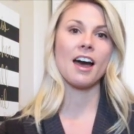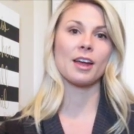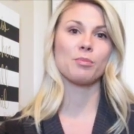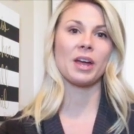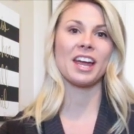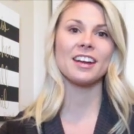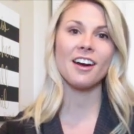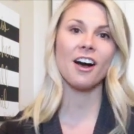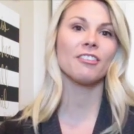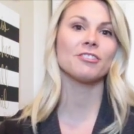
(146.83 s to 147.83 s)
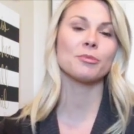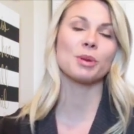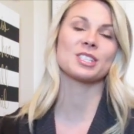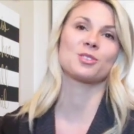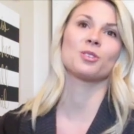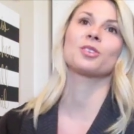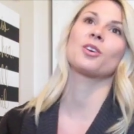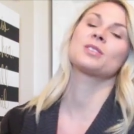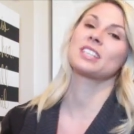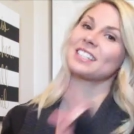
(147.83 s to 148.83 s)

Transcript: I paid off my student loans.